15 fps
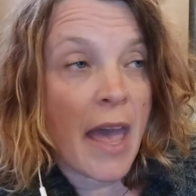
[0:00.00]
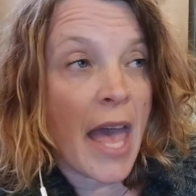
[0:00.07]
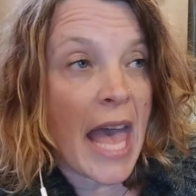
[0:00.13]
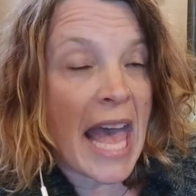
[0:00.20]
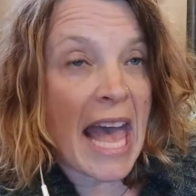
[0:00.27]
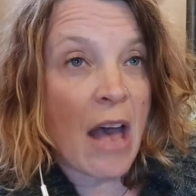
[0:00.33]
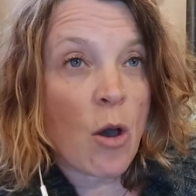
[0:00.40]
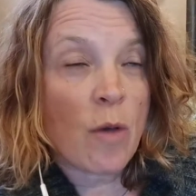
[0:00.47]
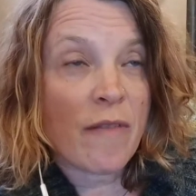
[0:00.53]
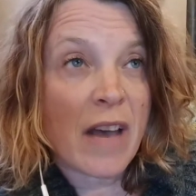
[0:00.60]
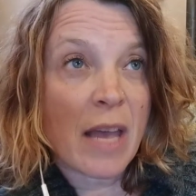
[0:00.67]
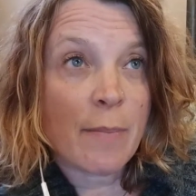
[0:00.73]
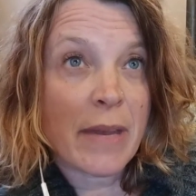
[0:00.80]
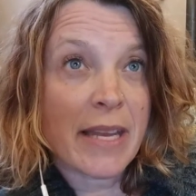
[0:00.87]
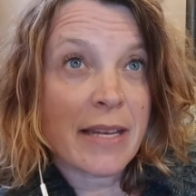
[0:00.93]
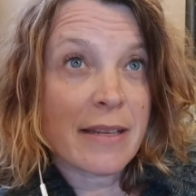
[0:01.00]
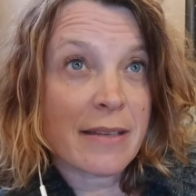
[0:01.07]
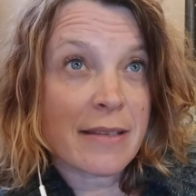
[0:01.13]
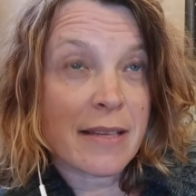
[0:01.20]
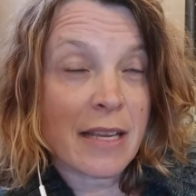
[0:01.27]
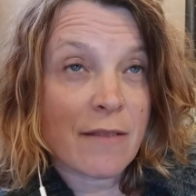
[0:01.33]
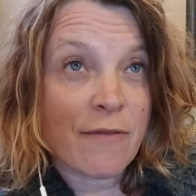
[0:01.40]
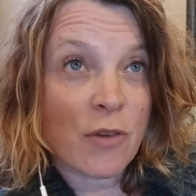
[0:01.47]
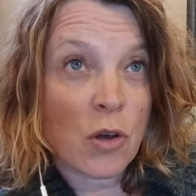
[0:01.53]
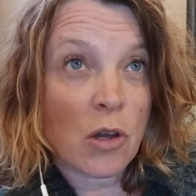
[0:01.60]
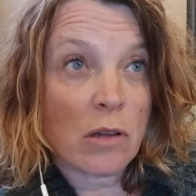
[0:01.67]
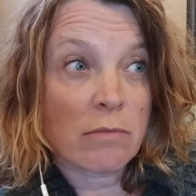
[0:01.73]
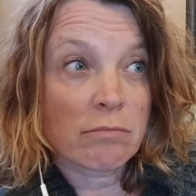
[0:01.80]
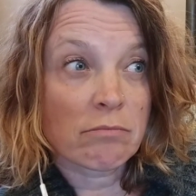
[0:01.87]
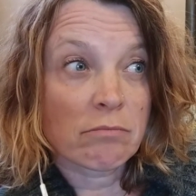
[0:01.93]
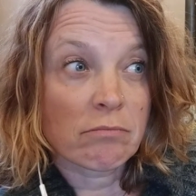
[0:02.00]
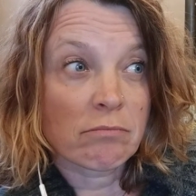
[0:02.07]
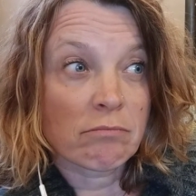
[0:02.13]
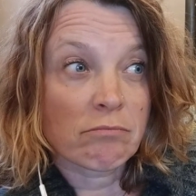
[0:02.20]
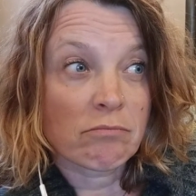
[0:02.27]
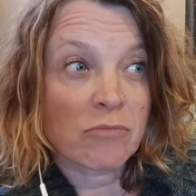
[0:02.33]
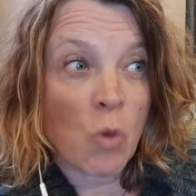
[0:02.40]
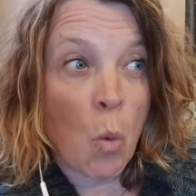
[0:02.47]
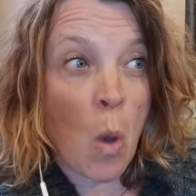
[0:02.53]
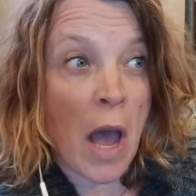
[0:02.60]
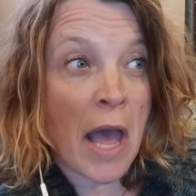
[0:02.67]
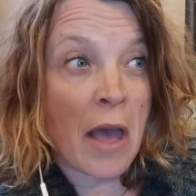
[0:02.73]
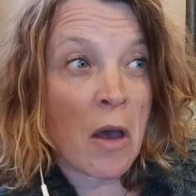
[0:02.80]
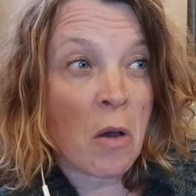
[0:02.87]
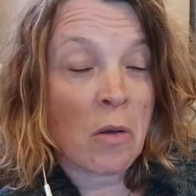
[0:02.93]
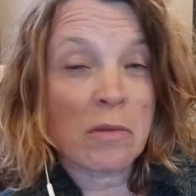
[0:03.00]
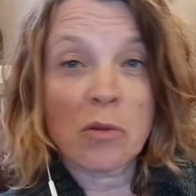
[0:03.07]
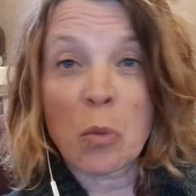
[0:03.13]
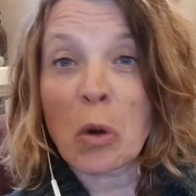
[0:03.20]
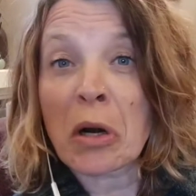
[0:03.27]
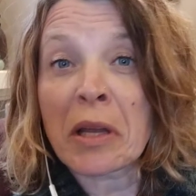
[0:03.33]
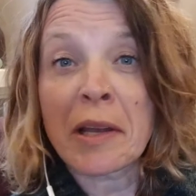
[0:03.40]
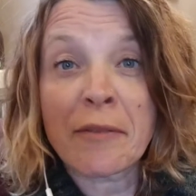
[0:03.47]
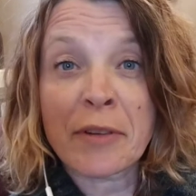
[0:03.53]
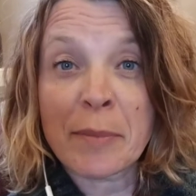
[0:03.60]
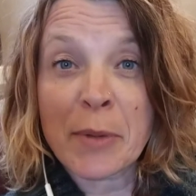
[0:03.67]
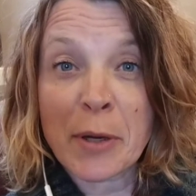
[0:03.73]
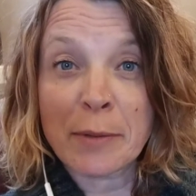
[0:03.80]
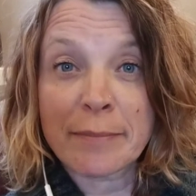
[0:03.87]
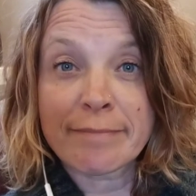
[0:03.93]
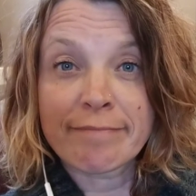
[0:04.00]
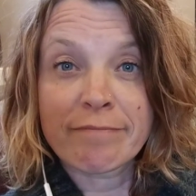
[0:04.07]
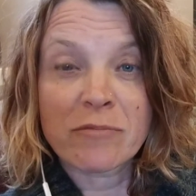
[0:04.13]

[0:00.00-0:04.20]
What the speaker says: How have I been deceitful while working from home?